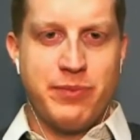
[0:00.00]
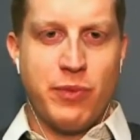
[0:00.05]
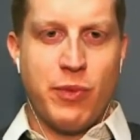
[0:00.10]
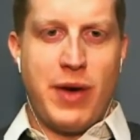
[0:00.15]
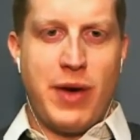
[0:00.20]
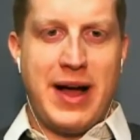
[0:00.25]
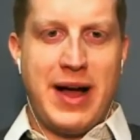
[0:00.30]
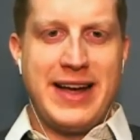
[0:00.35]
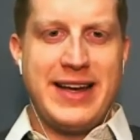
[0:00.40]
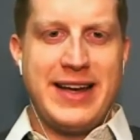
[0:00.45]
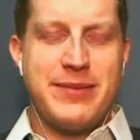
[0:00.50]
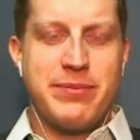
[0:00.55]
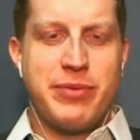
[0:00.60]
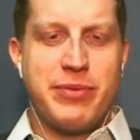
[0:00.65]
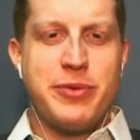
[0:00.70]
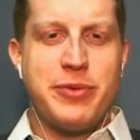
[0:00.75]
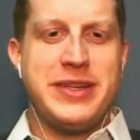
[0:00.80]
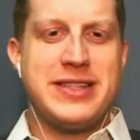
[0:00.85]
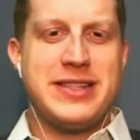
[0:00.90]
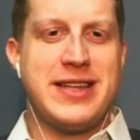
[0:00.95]
Why didn't
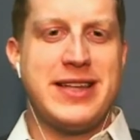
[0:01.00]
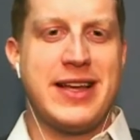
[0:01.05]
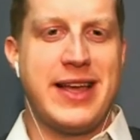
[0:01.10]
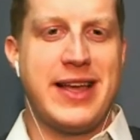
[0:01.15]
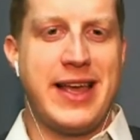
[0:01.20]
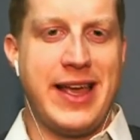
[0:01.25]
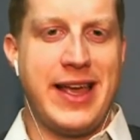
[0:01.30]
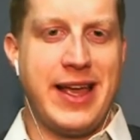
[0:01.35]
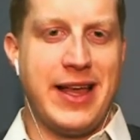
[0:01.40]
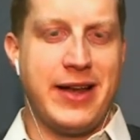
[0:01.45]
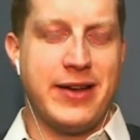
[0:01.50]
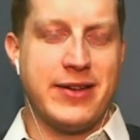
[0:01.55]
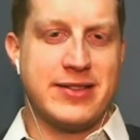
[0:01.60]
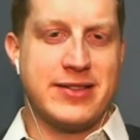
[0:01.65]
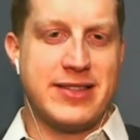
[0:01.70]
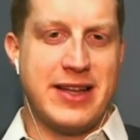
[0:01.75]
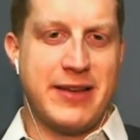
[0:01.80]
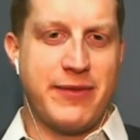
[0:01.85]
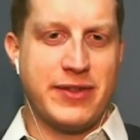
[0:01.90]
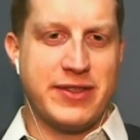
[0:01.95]
Boobie stick in
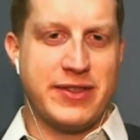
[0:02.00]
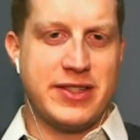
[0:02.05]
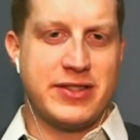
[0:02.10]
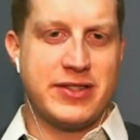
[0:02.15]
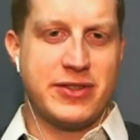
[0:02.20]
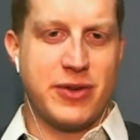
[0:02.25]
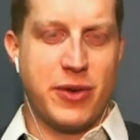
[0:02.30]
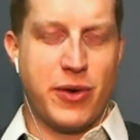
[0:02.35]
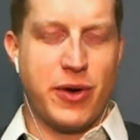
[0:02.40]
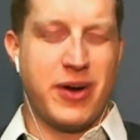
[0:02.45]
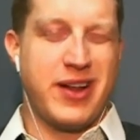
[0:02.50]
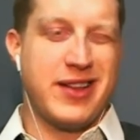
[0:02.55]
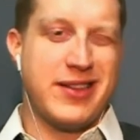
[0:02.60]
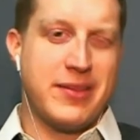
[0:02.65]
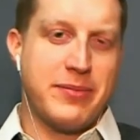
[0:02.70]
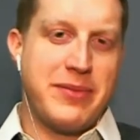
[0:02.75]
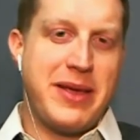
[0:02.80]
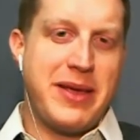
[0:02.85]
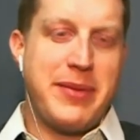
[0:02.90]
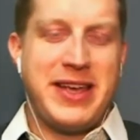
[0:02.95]
San Francisco or
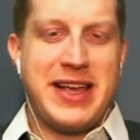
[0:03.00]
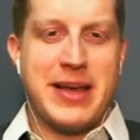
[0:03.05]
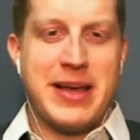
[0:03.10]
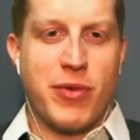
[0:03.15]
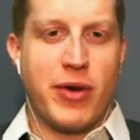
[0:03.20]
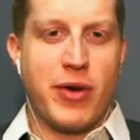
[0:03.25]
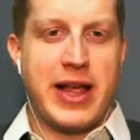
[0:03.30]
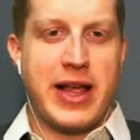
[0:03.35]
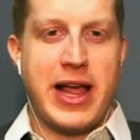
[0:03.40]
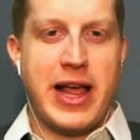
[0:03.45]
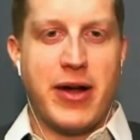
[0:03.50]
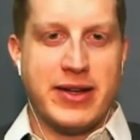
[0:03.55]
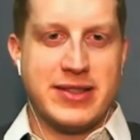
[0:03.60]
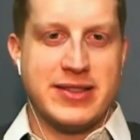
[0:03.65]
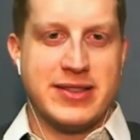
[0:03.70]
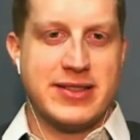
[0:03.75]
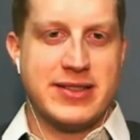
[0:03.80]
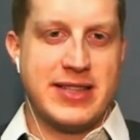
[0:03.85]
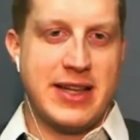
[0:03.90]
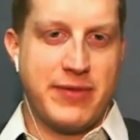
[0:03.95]
maybe get more carries
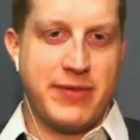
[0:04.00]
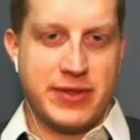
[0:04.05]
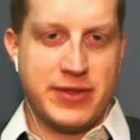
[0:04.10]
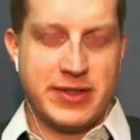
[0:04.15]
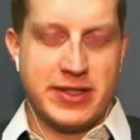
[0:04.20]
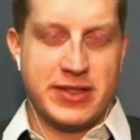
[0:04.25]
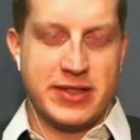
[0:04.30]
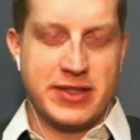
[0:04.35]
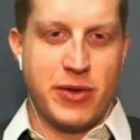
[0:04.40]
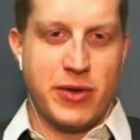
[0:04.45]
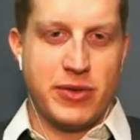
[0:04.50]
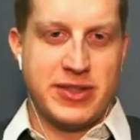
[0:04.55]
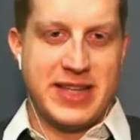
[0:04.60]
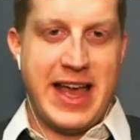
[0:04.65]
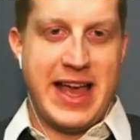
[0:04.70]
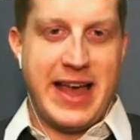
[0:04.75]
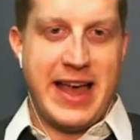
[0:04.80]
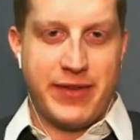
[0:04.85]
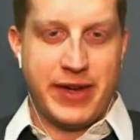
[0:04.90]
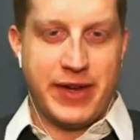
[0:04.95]
in San Francisco to
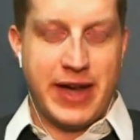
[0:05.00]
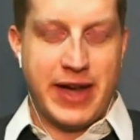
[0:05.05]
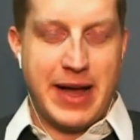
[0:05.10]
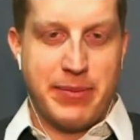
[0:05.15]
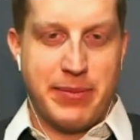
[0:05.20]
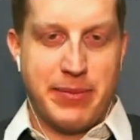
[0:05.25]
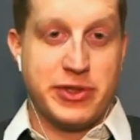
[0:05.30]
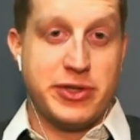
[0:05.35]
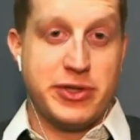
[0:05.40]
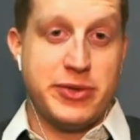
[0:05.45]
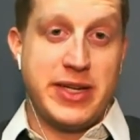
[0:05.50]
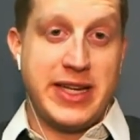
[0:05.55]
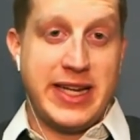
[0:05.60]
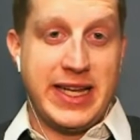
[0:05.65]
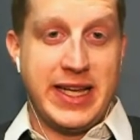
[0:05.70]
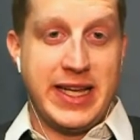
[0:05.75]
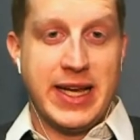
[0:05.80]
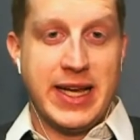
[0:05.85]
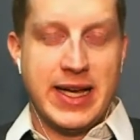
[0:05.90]
have an opportunity